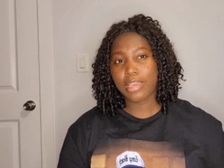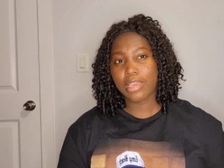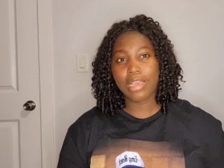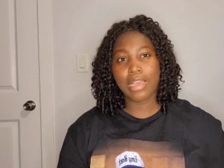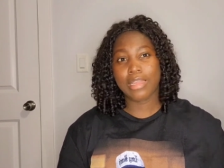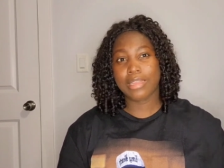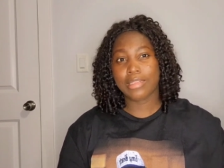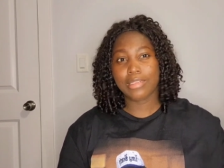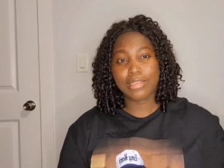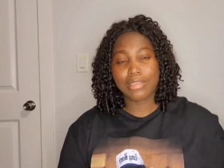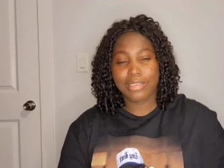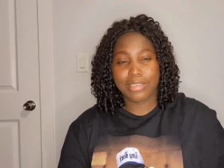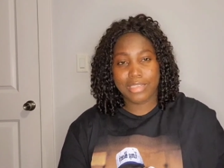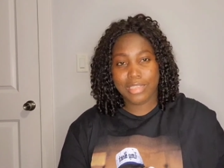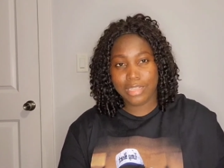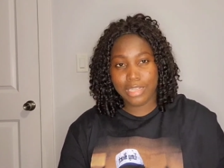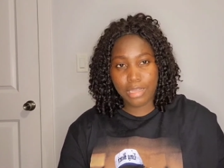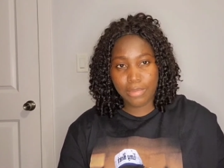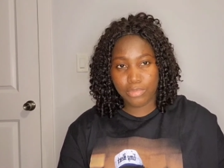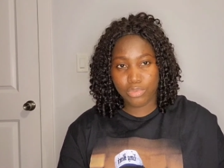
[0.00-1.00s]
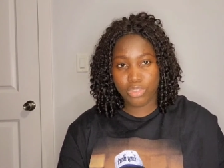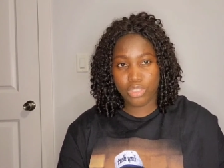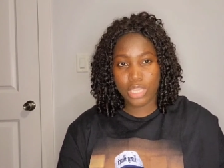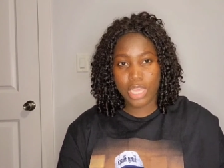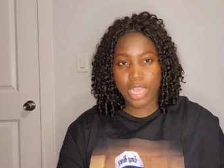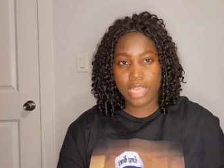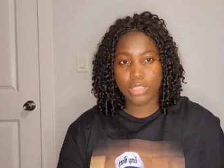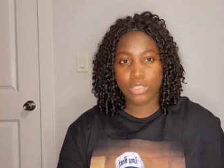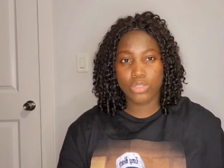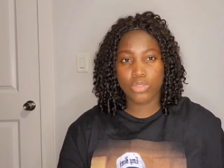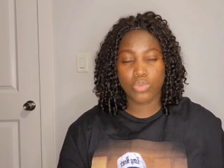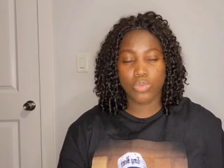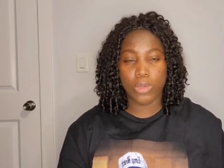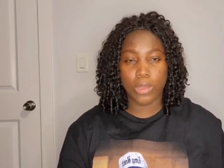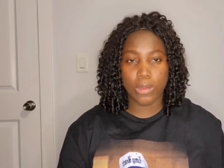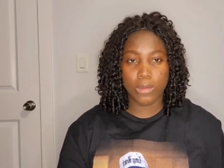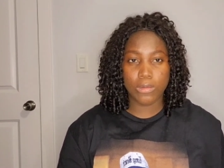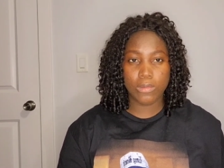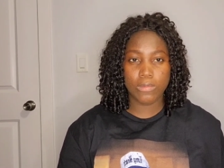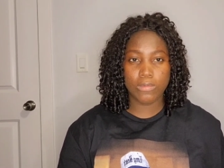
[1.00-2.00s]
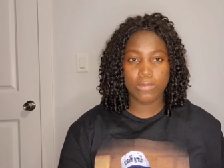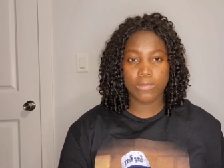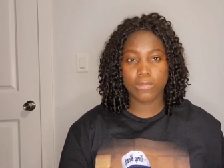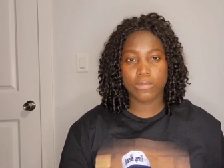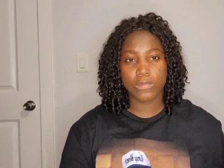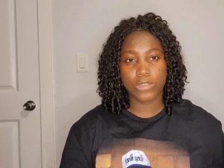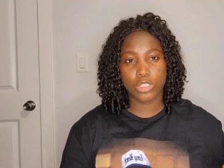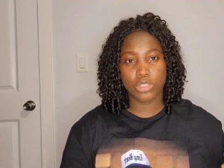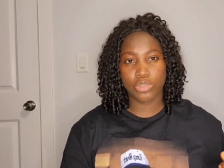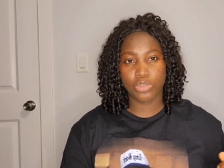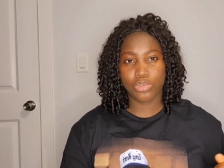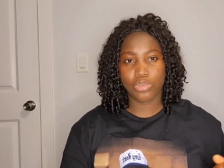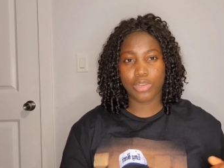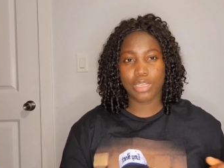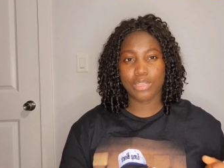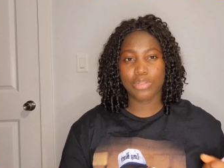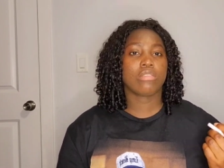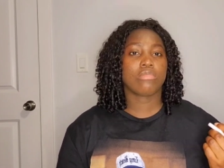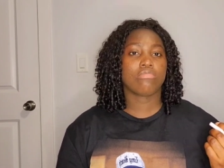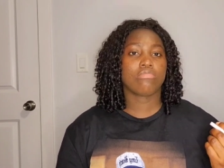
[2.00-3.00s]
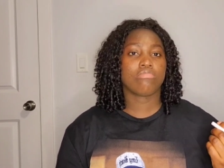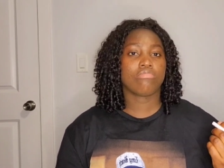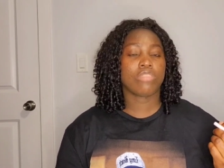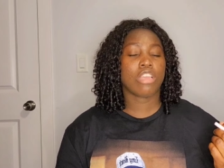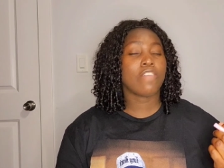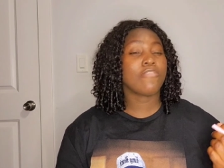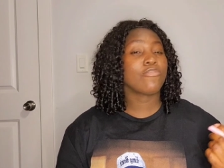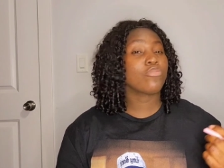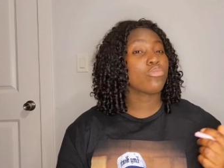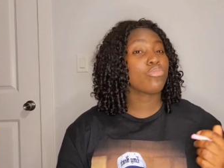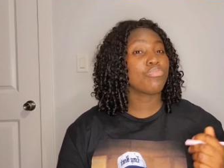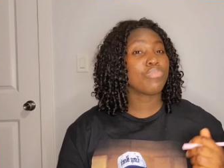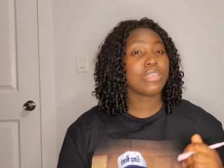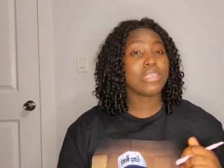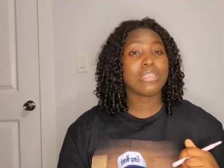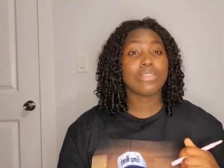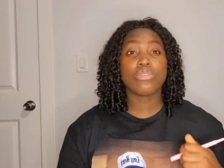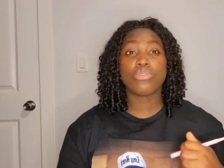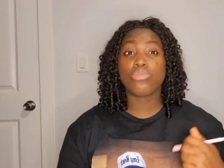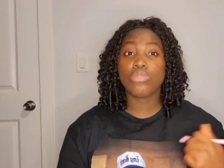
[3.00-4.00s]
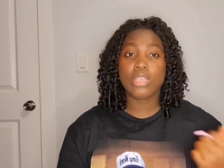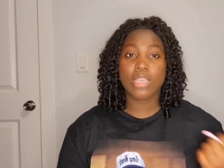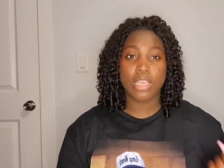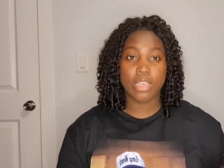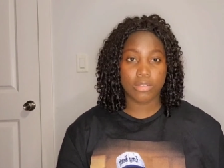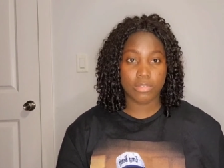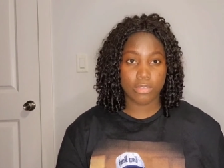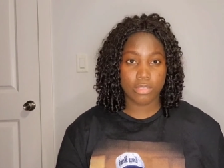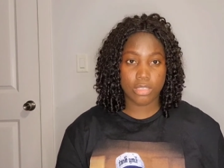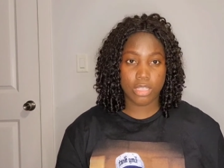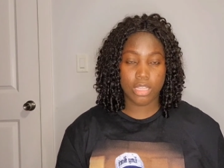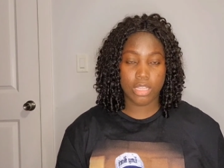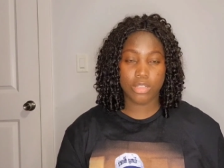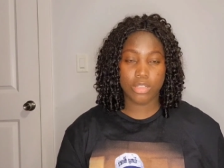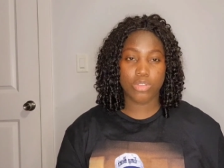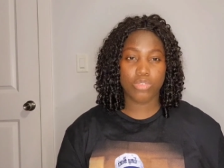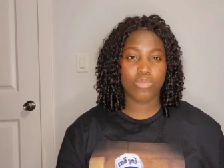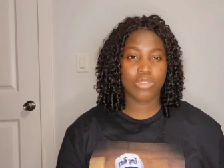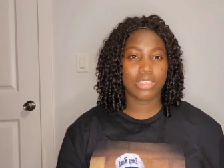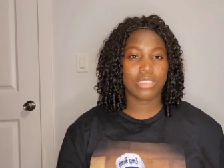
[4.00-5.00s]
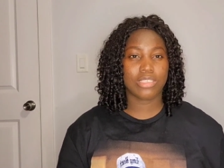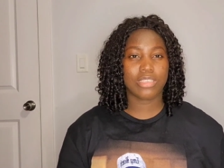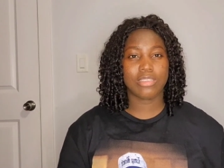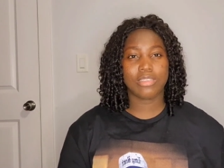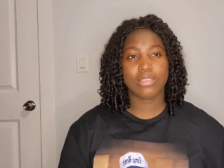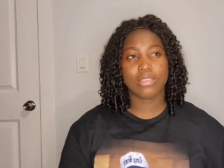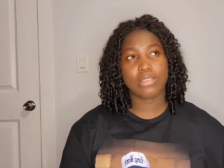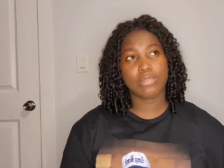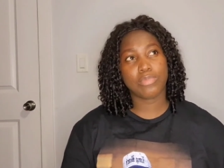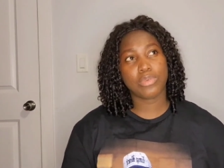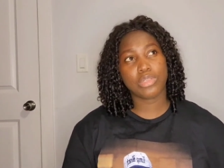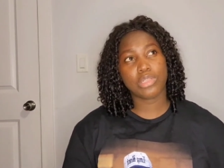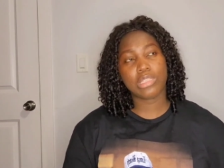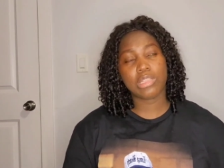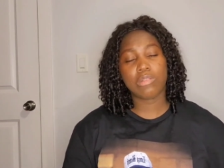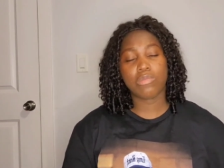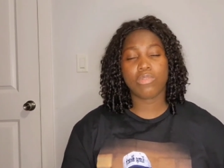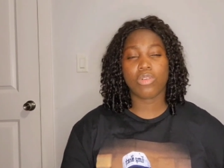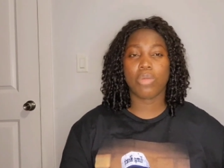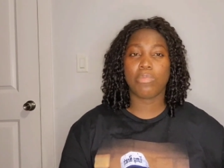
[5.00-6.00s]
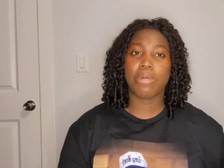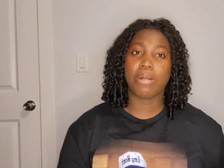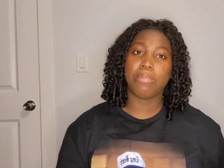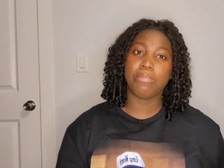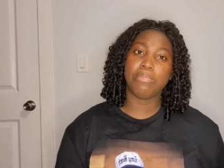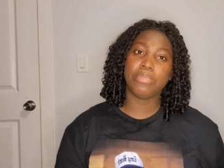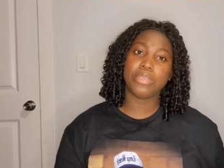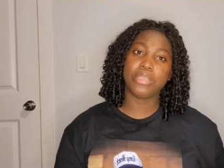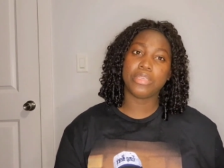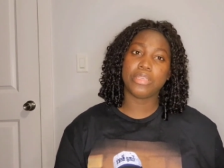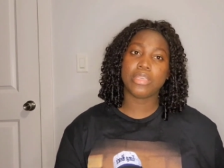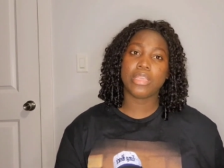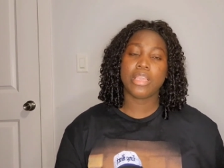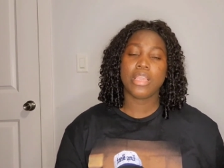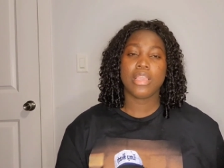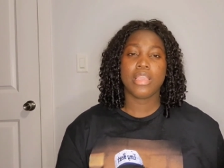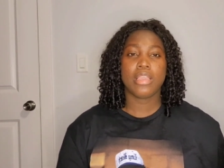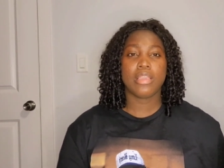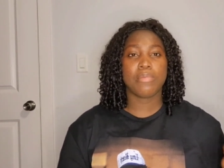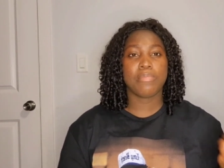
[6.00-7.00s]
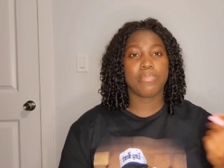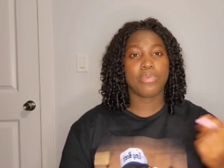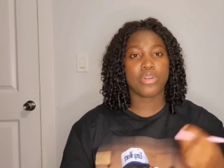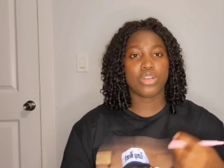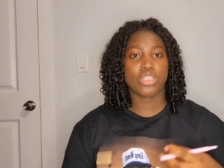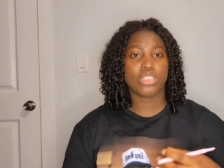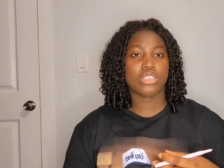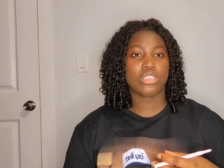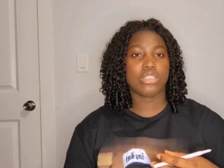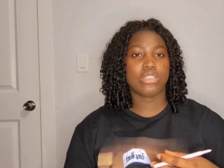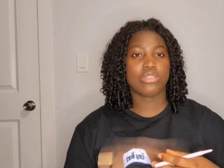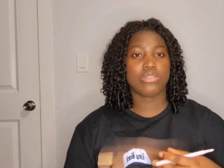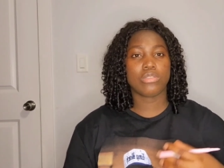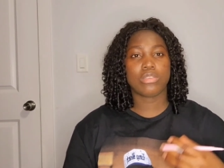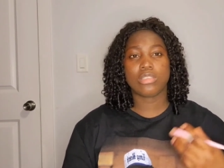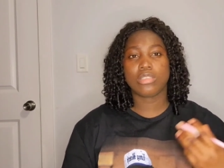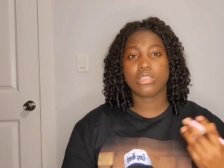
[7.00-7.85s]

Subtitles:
and in Abuja as well. You have to be in good health. They don't want anybody that will come and be a burden to the